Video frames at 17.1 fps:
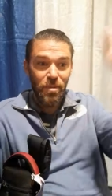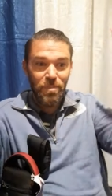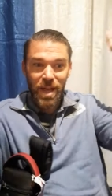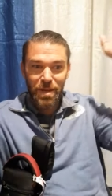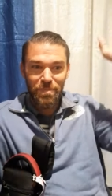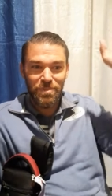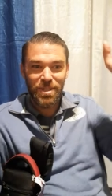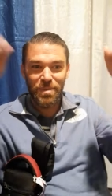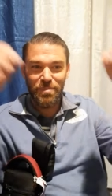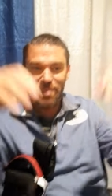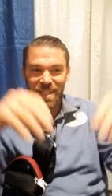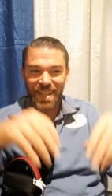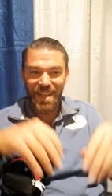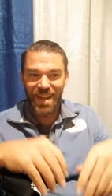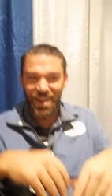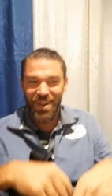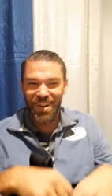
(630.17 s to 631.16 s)
popped up in
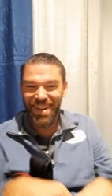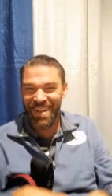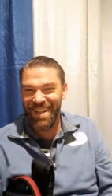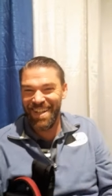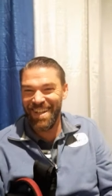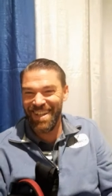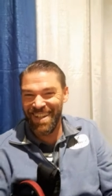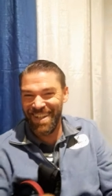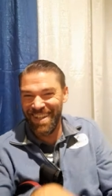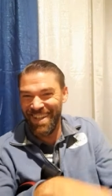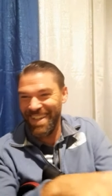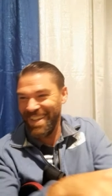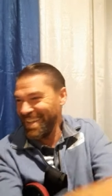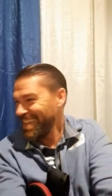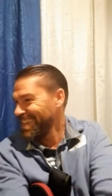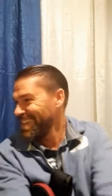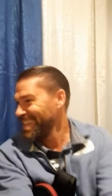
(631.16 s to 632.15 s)
the
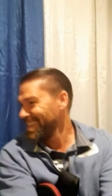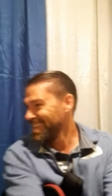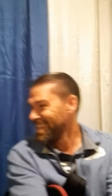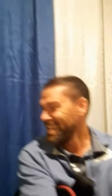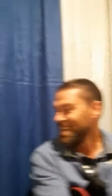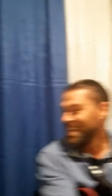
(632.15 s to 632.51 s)
air.